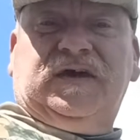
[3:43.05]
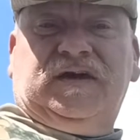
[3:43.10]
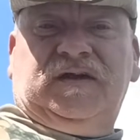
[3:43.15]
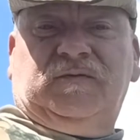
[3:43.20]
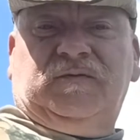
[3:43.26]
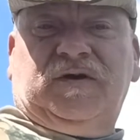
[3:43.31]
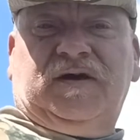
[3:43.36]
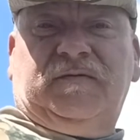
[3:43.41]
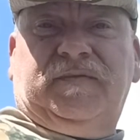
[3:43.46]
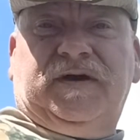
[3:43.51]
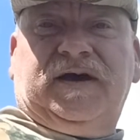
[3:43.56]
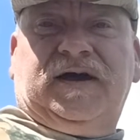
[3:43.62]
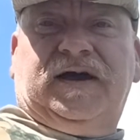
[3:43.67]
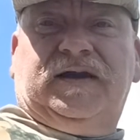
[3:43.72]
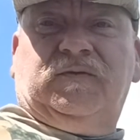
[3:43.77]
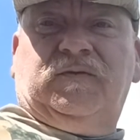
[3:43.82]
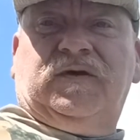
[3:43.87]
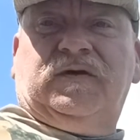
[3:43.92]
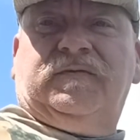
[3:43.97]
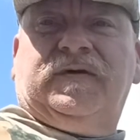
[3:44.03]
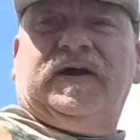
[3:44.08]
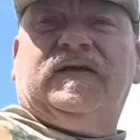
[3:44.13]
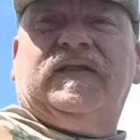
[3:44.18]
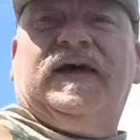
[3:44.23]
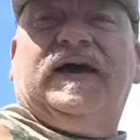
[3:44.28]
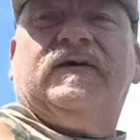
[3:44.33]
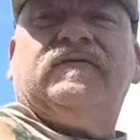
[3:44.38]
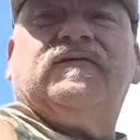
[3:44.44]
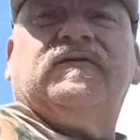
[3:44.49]
I'd wear my
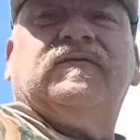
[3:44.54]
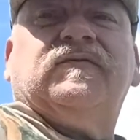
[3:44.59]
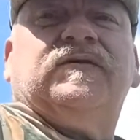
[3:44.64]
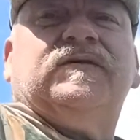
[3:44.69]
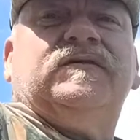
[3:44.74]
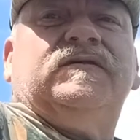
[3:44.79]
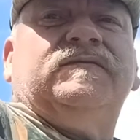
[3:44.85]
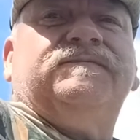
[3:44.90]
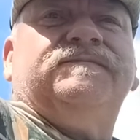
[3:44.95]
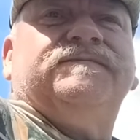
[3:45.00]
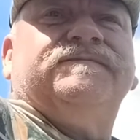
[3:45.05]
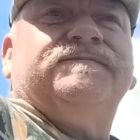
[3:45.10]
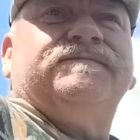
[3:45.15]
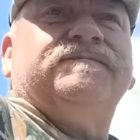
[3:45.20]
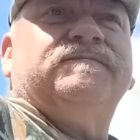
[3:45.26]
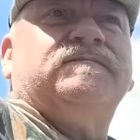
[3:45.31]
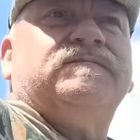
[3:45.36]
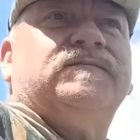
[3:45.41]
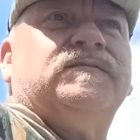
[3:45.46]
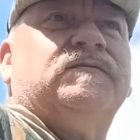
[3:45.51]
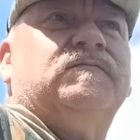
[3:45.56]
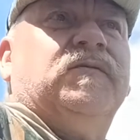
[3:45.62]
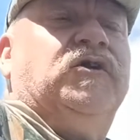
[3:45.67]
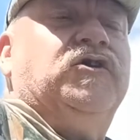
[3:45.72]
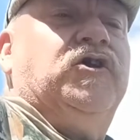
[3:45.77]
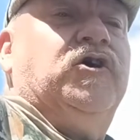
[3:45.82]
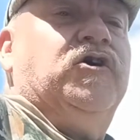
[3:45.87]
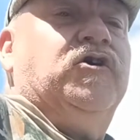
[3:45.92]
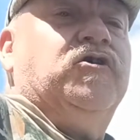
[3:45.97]
glasses, wouldn't you?
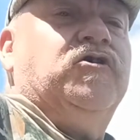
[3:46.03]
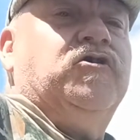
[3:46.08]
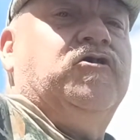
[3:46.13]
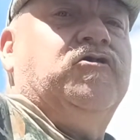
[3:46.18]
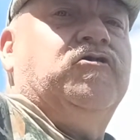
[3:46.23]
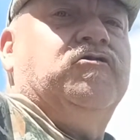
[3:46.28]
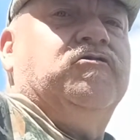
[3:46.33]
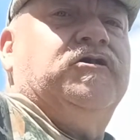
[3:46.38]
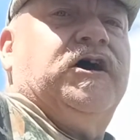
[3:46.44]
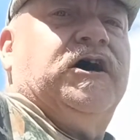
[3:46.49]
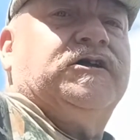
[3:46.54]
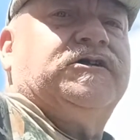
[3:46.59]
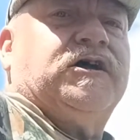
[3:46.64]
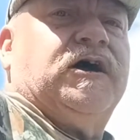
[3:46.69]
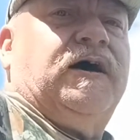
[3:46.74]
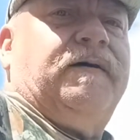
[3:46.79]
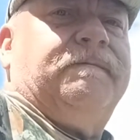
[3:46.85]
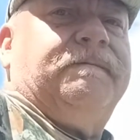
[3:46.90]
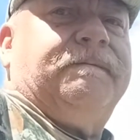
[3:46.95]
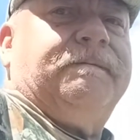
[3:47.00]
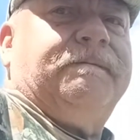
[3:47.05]
But no, not Tom.